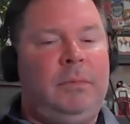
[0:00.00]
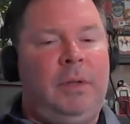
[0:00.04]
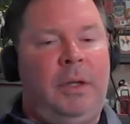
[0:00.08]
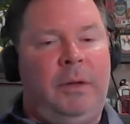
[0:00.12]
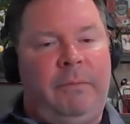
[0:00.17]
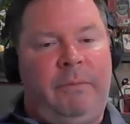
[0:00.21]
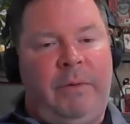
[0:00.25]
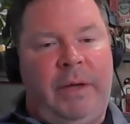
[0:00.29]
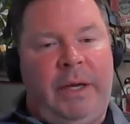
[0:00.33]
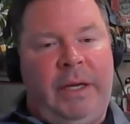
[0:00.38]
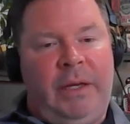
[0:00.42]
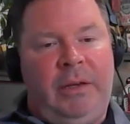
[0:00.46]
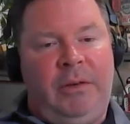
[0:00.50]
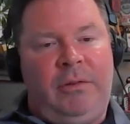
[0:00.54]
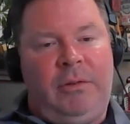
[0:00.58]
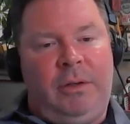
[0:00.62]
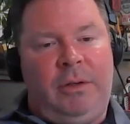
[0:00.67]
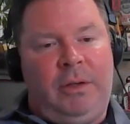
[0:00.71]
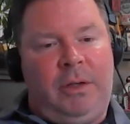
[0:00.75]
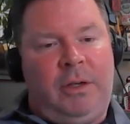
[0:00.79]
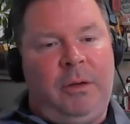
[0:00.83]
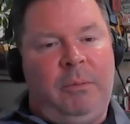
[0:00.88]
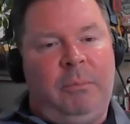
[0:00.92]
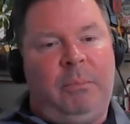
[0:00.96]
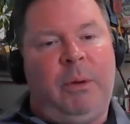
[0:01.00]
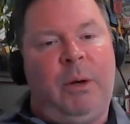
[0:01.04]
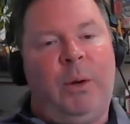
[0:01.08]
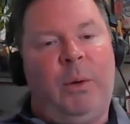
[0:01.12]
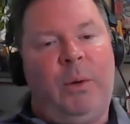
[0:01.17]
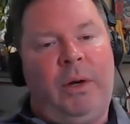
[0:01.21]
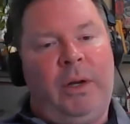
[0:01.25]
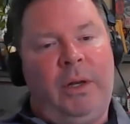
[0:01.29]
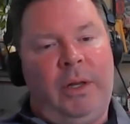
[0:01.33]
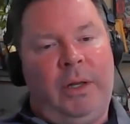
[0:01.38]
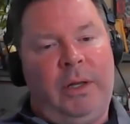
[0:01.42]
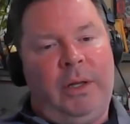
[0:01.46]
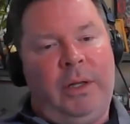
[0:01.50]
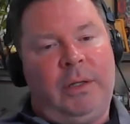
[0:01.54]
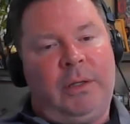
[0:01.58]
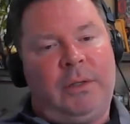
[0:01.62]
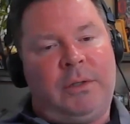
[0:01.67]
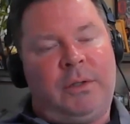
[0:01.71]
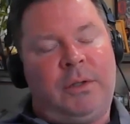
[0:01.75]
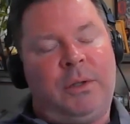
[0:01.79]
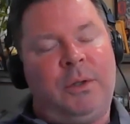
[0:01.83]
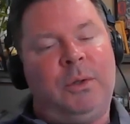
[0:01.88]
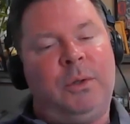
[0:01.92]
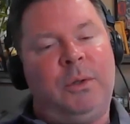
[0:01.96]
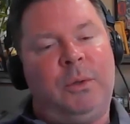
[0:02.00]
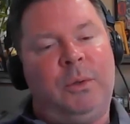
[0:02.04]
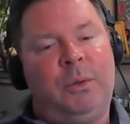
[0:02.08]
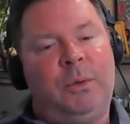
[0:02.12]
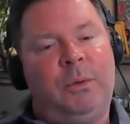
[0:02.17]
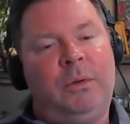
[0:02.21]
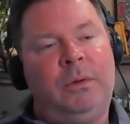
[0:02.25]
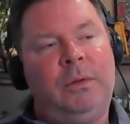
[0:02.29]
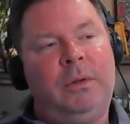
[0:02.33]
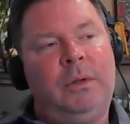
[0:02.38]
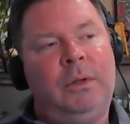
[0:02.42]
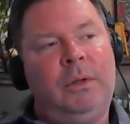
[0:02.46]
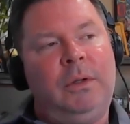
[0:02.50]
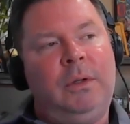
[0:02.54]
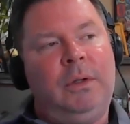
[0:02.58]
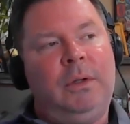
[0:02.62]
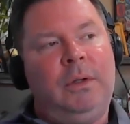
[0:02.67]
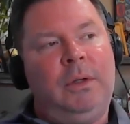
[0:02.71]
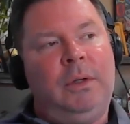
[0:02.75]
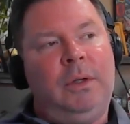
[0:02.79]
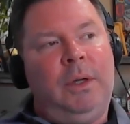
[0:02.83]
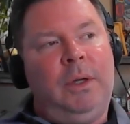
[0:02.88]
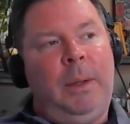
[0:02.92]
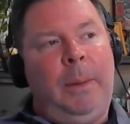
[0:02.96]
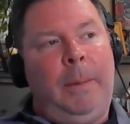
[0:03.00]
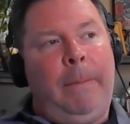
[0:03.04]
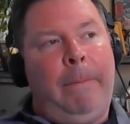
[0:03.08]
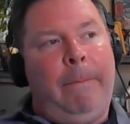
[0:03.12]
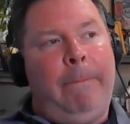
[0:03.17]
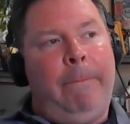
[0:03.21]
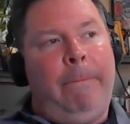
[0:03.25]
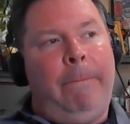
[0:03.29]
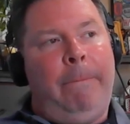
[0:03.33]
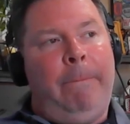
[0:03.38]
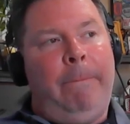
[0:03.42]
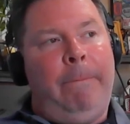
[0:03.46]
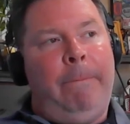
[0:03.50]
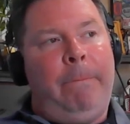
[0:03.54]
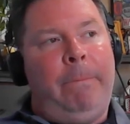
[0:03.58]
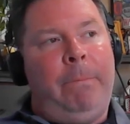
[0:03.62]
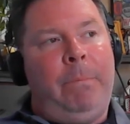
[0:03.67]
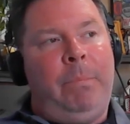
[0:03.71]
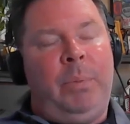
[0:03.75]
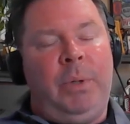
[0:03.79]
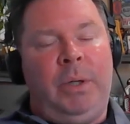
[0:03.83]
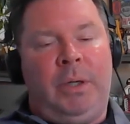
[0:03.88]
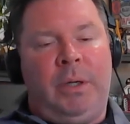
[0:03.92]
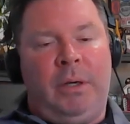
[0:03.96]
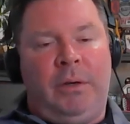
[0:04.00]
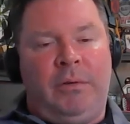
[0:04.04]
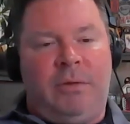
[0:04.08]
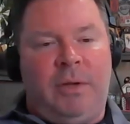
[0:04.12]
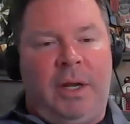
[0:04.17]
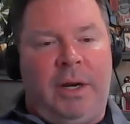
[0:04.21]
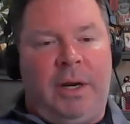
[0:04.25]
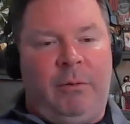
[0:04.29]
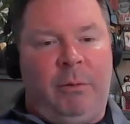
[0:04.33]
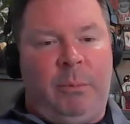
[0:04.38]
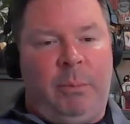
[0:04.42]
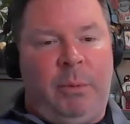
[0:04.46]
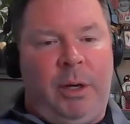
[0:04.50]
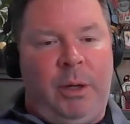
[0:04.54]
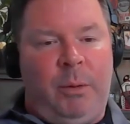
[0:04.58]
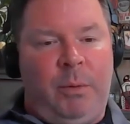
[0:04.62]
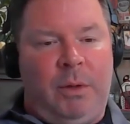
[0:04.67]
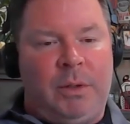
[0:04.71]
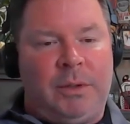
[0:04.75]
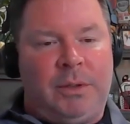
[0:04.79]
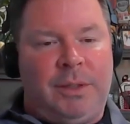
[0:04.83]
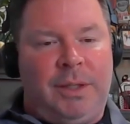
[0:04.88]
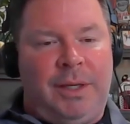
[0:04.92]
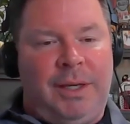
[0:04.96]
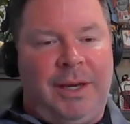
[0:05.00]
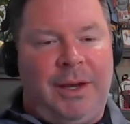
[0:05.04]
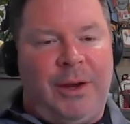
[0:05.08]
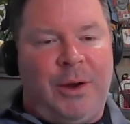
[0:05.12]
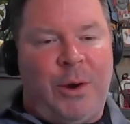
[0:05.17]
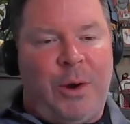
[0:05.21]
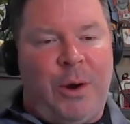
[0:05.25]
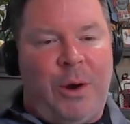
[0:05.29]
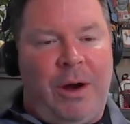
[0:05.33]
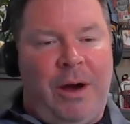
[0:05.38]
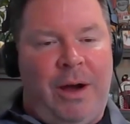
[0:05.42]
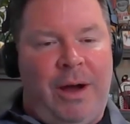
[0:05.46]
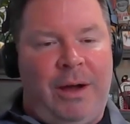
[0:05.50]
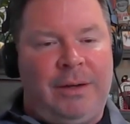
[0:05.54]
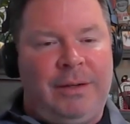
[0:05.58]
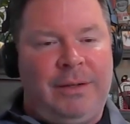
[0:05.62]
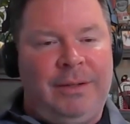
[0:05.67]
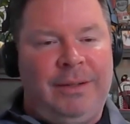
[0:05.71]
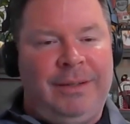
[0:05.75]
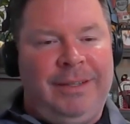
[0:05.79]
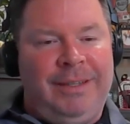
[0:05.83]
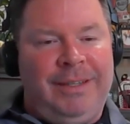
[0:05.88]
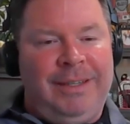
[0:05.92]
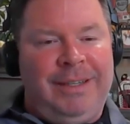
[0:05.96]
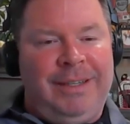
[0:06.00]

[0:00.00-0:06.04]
evasion component of this too, mm. because not everybody wants to get caught.